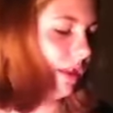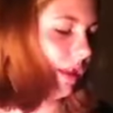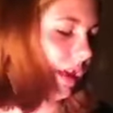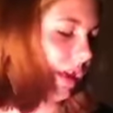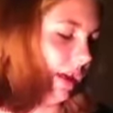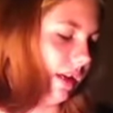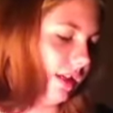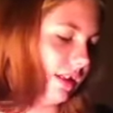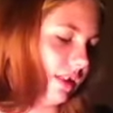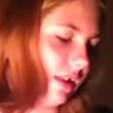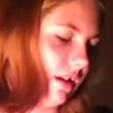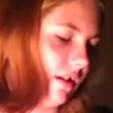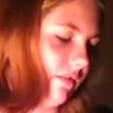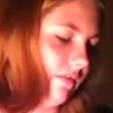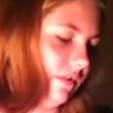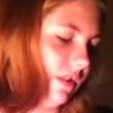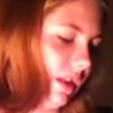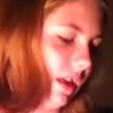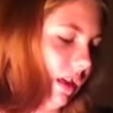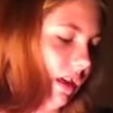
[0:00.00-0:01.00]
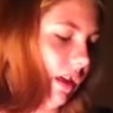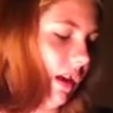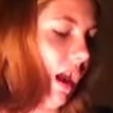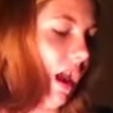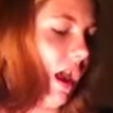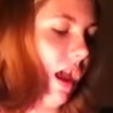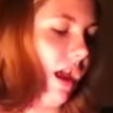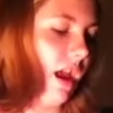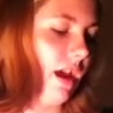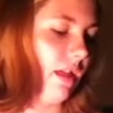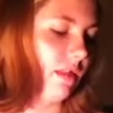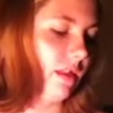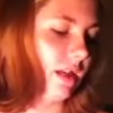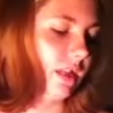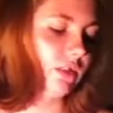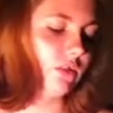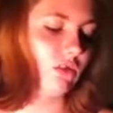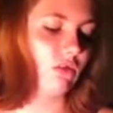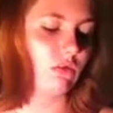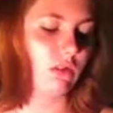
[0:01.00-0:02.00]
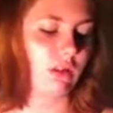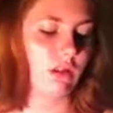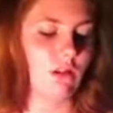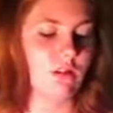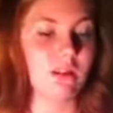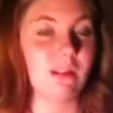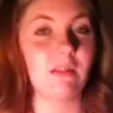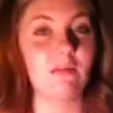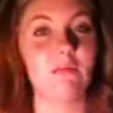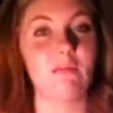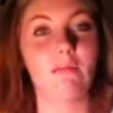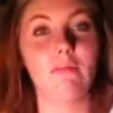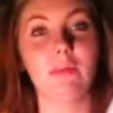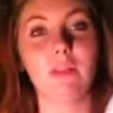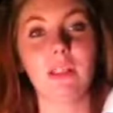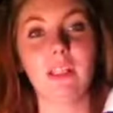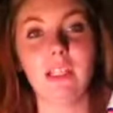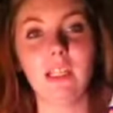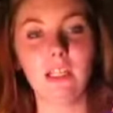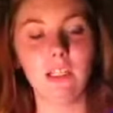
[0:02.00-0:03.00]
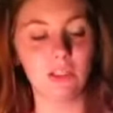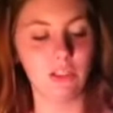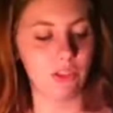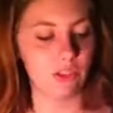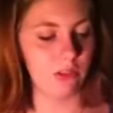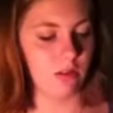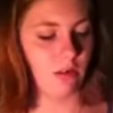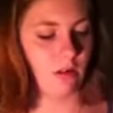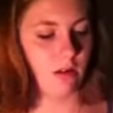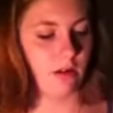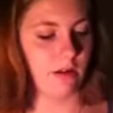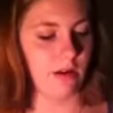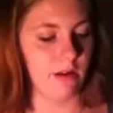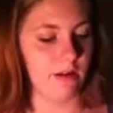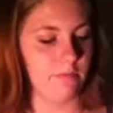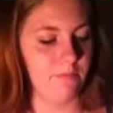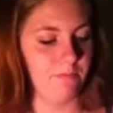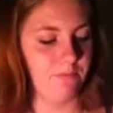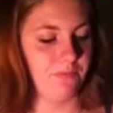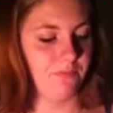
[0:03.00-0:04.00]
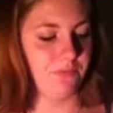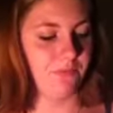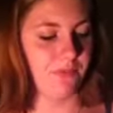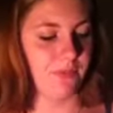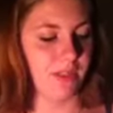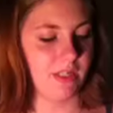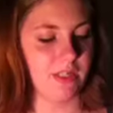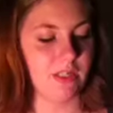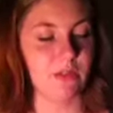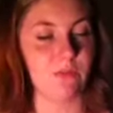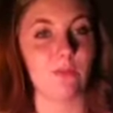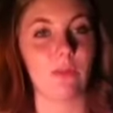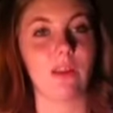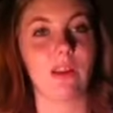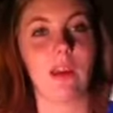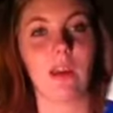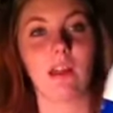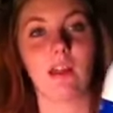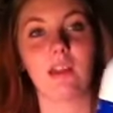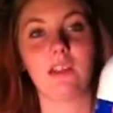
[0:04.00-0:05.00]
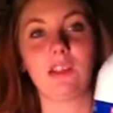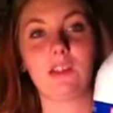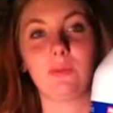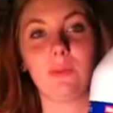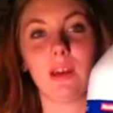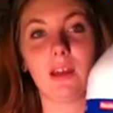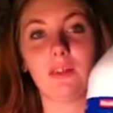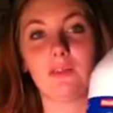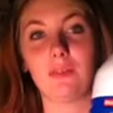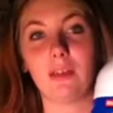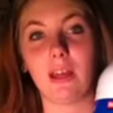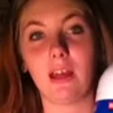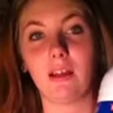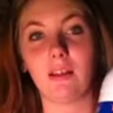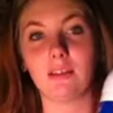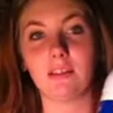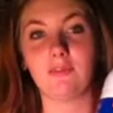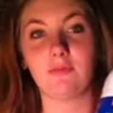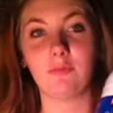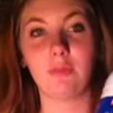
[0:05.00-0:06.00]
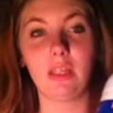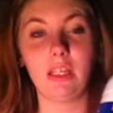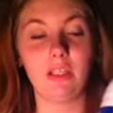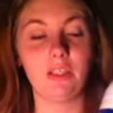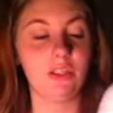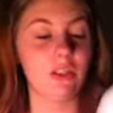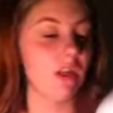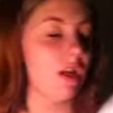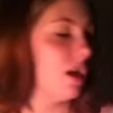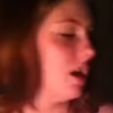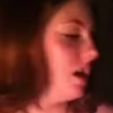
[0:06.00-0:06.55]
things of the LA is Totally Awesome bleach. Um, this is one gallon, so we got three gallons of bleach